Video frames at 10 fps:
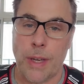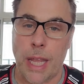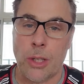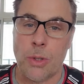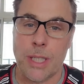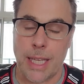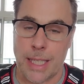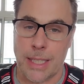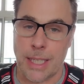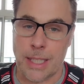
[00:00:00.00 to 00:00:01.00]
do have an
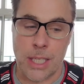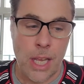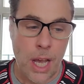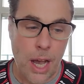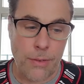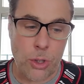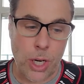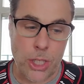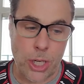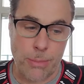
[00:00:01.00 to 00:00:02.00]
increased incidence of
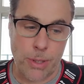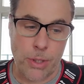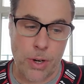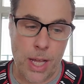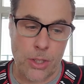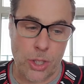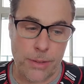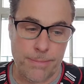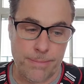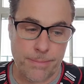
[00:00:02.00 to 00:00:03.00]
trigeminal
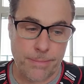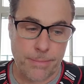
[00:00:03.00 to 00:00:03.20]
neuralgia.